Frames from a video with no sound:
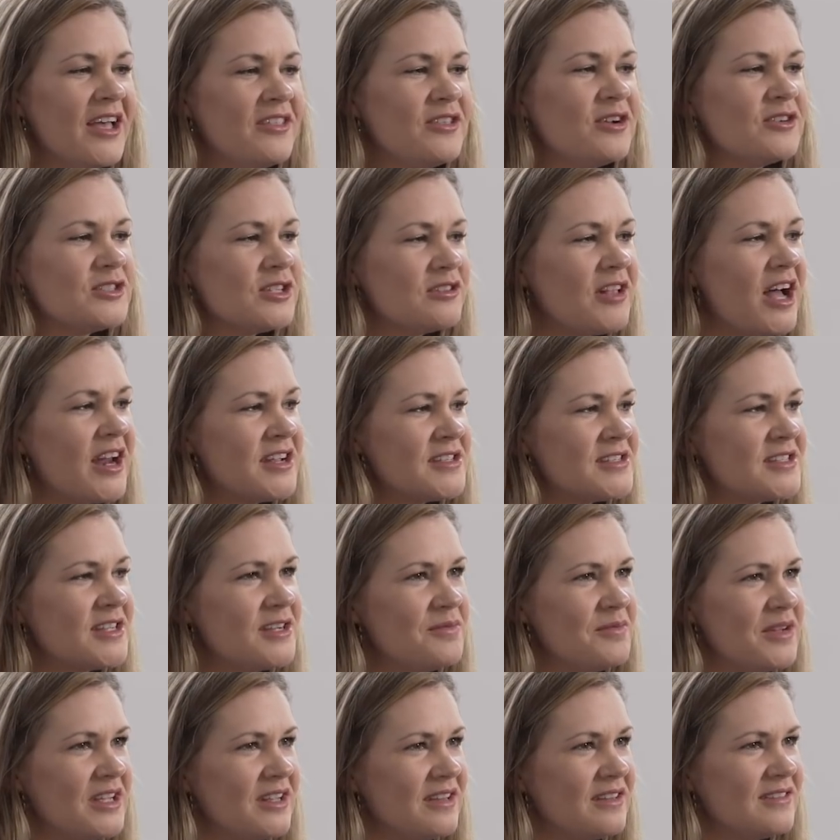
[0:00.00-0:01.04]
there's a lot of
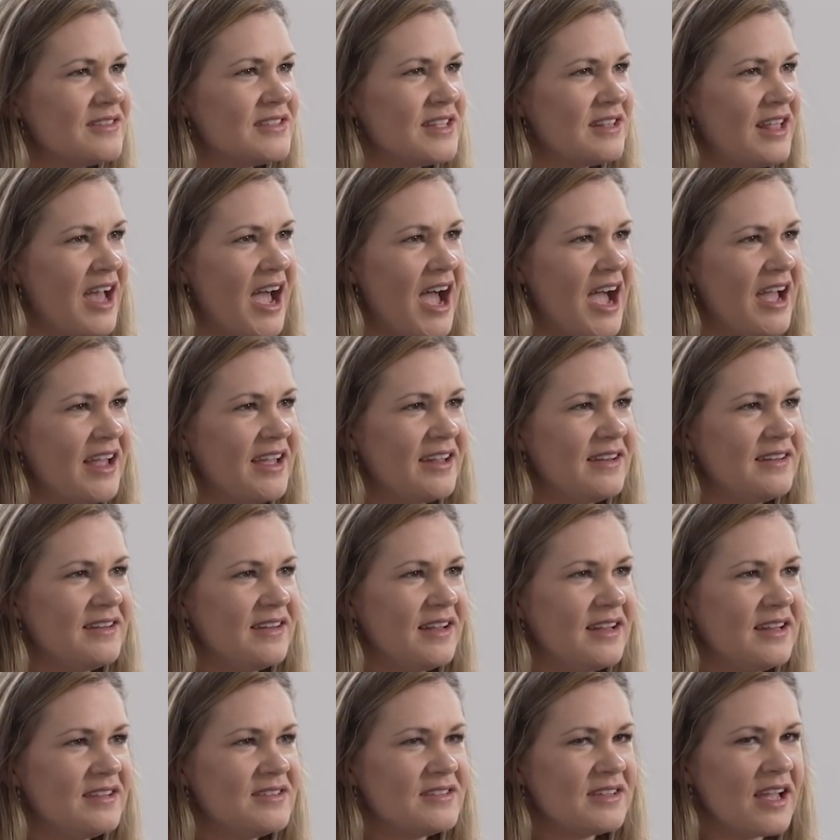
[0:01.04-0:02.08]
sentiment to that
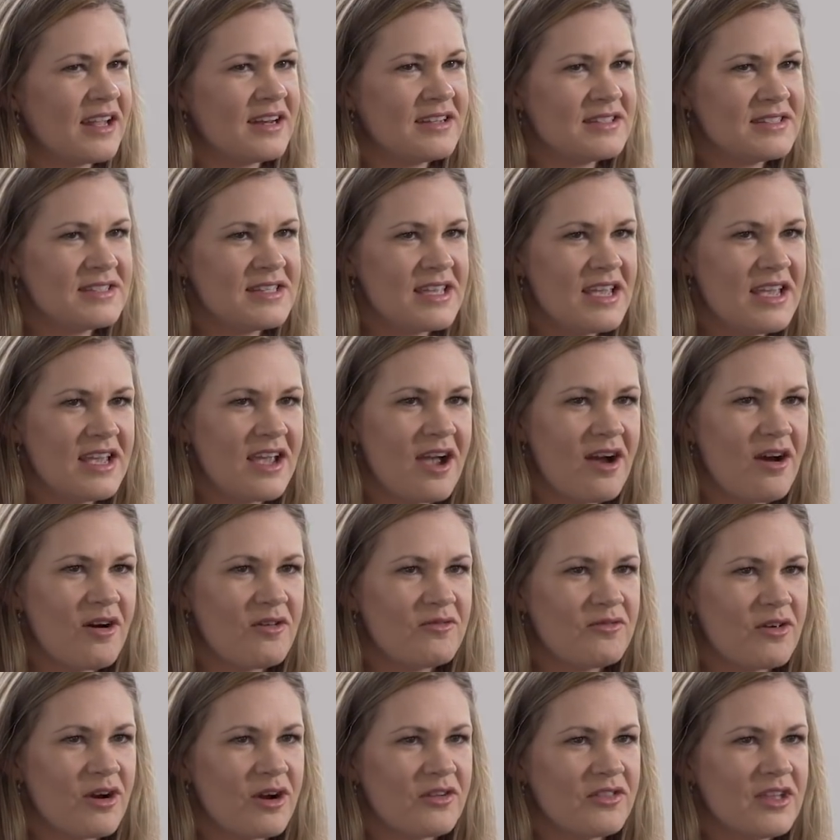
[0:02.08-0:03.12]
and, and kind of seeing
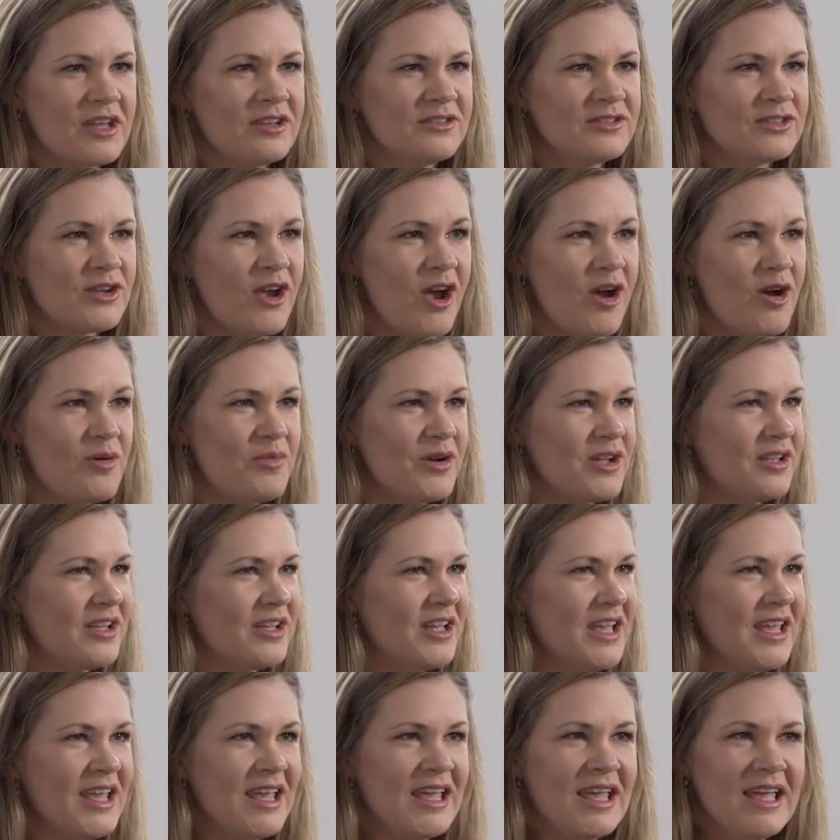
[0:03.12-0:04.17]
how far things go. But
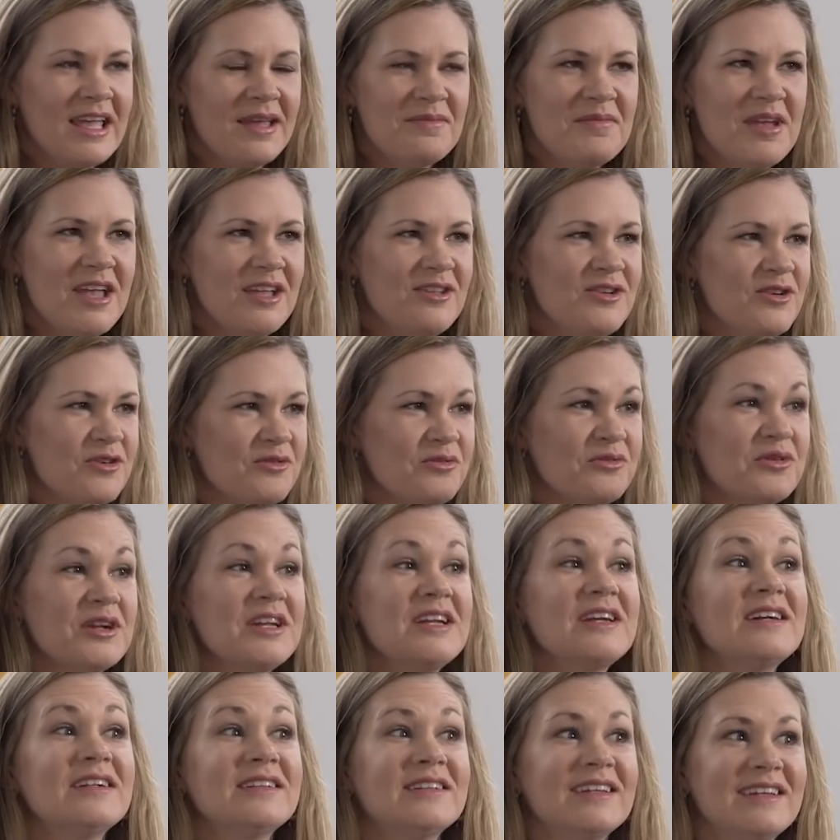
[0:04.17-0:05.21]
man, you're
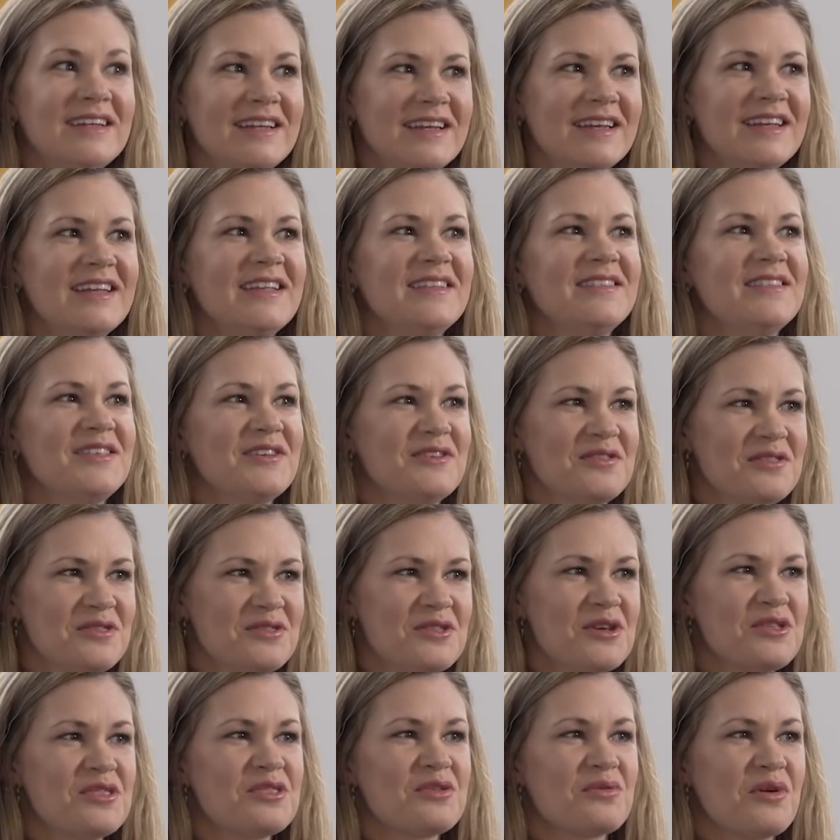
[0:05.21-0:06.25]
really in the,
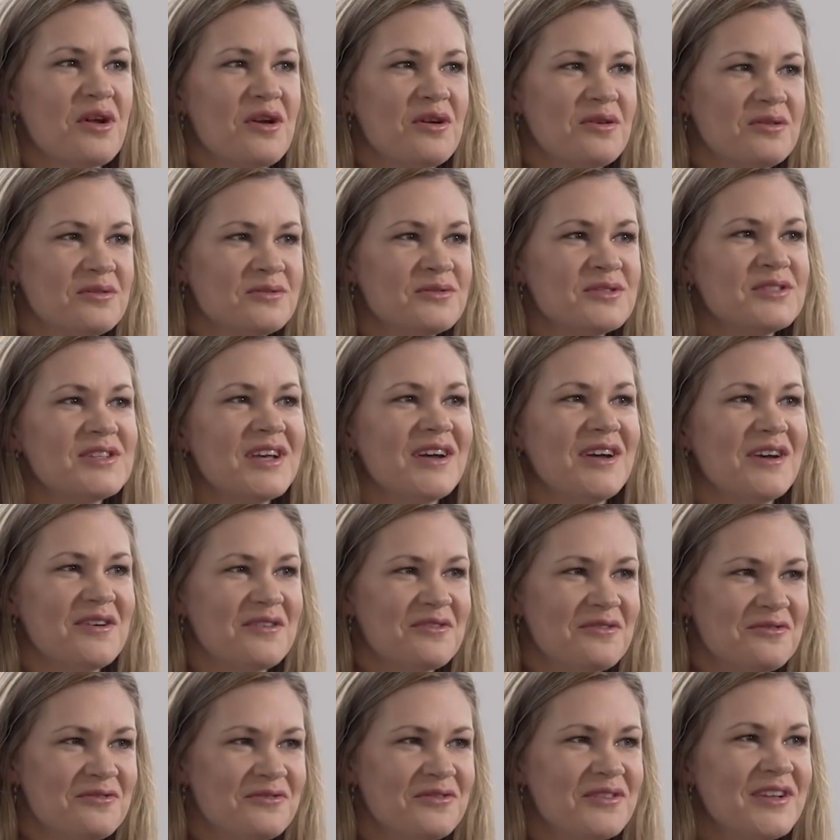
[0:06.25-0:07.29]
the throes
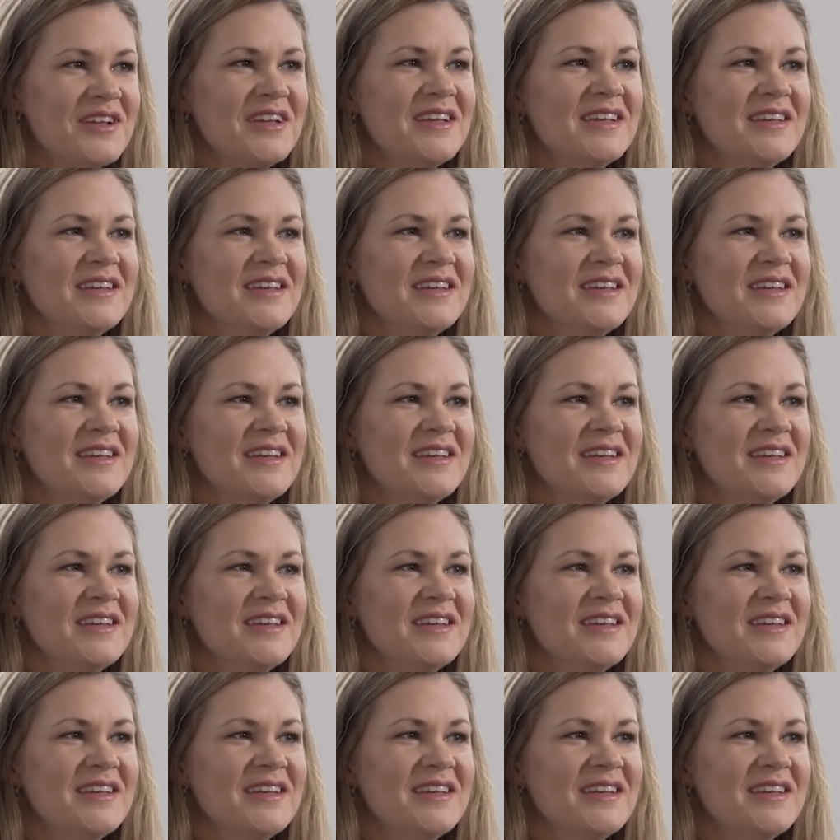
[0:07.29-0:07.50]
of